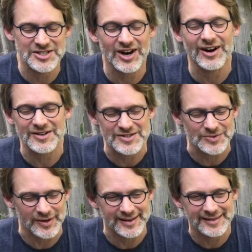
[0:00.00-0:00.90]
charged
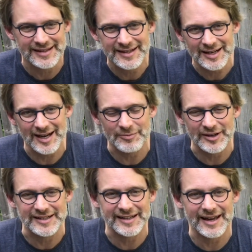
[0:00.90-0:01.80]
with uh,
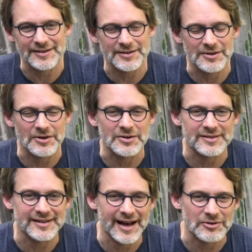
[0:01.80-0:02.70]
putting together your
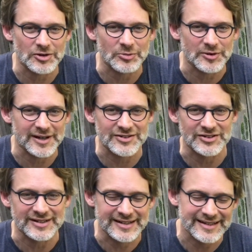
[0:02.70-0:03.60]
own theatrical production